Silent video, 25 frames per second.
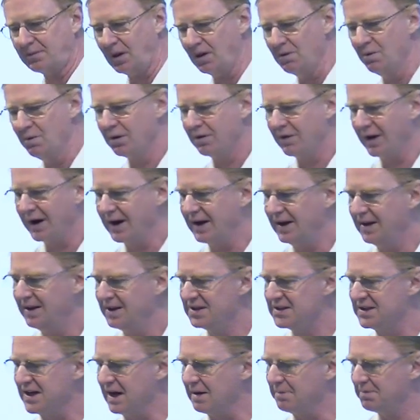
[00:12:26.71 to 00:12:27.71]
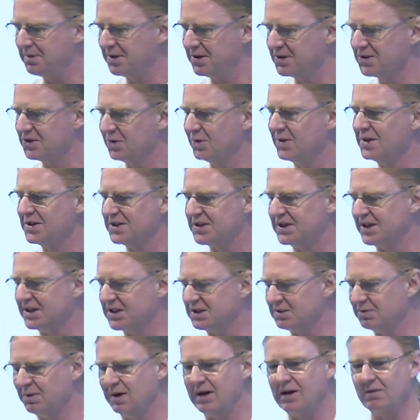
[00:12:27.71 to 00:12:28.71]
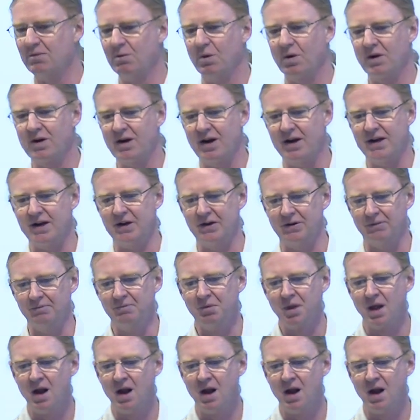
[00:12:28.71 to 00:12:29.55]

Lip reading: We're cranking these out, but there's always things that we can work on here.